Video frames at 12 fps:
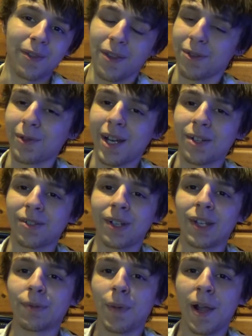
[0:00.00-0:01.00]
This one actually
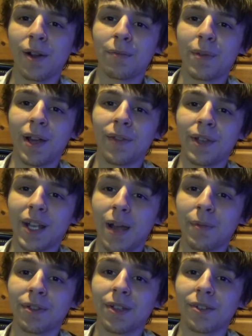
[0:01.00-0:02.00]
inspired by the
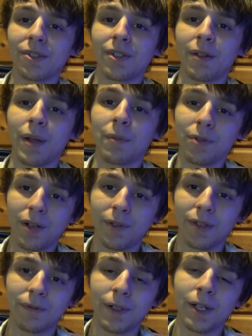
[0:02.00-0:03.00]
comment section on my
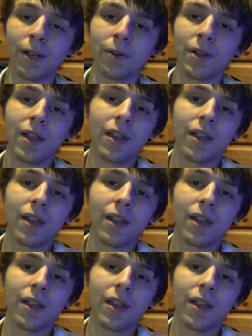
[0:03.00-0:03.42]
previous video